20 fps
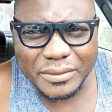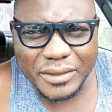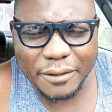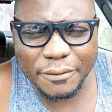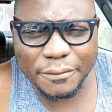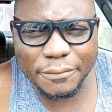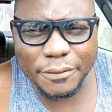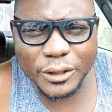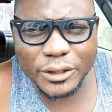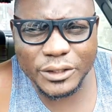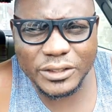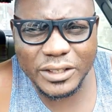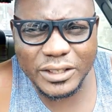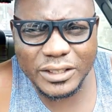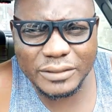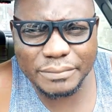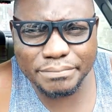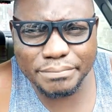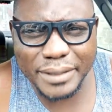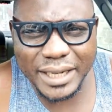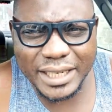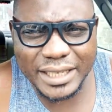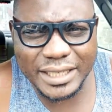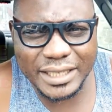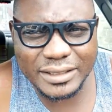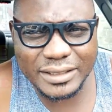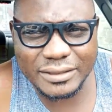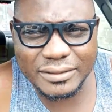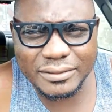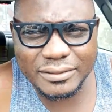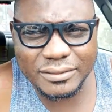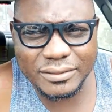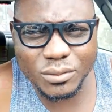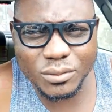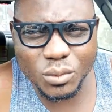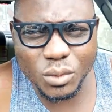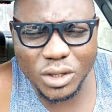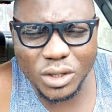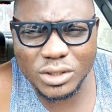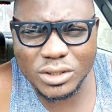the forces backing
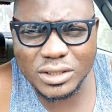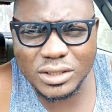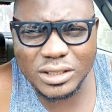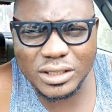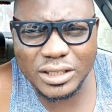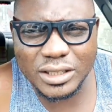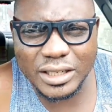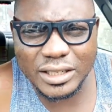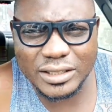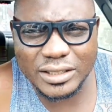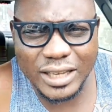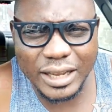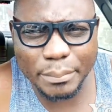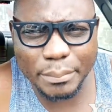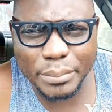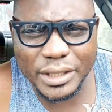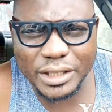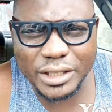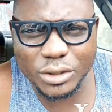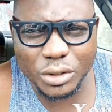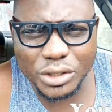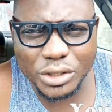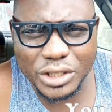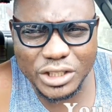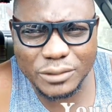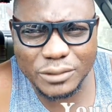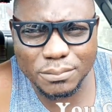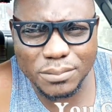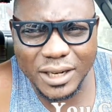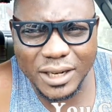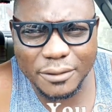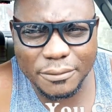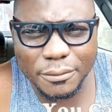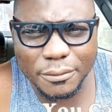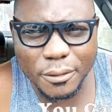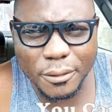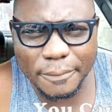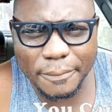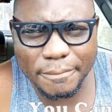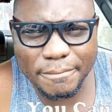what is happening on this
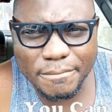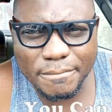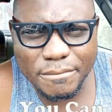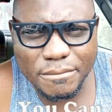platform